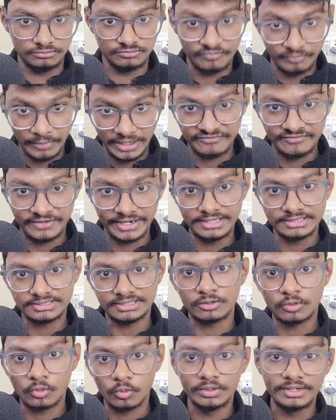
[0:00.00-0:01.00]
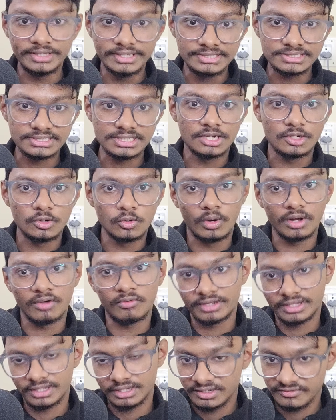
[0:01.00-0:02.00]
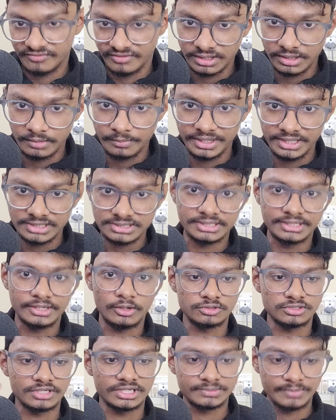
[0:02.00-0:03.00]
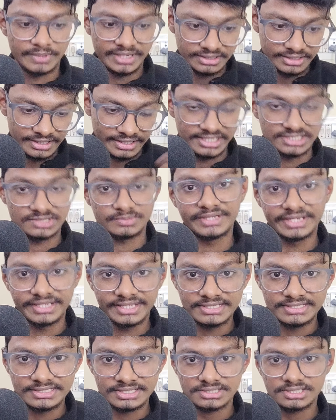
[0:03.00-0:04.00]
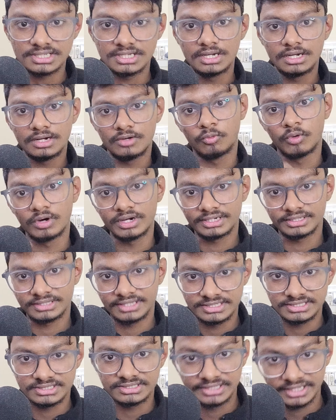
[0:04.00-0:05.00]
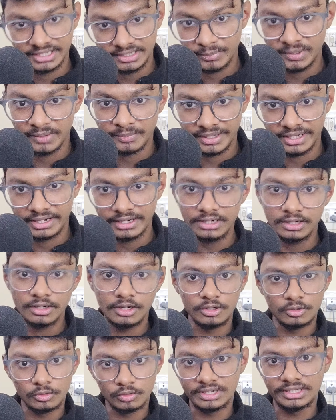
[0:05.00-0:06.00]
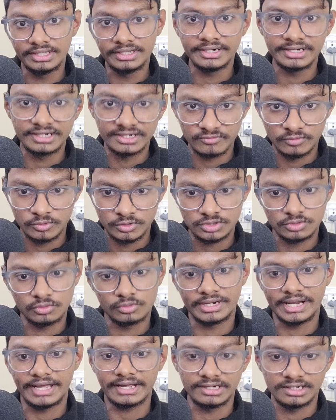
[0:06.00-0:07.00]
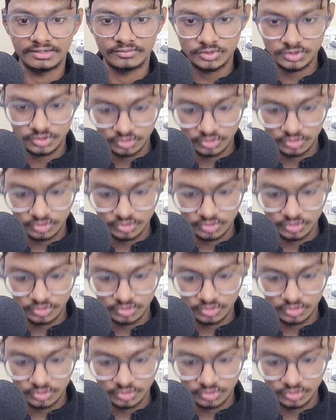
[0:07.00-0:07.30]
my friends and colleagues who are working in different companies. They also explain their experiences, what things they prepared to clear interviews, to crack interviews.